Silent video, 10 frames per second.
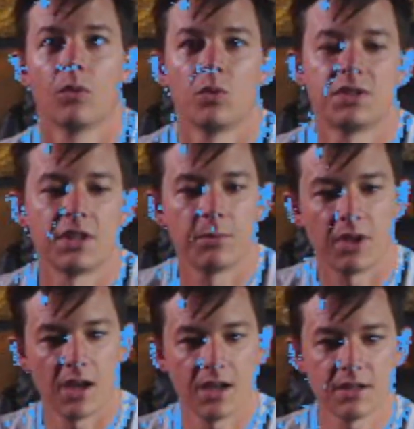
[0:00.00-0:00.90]
What's up,
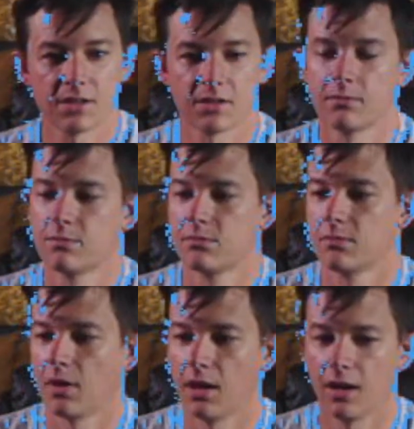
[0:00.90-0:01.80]
guys?
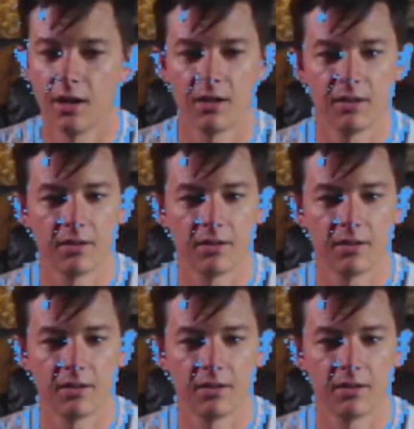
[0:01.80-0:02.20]
I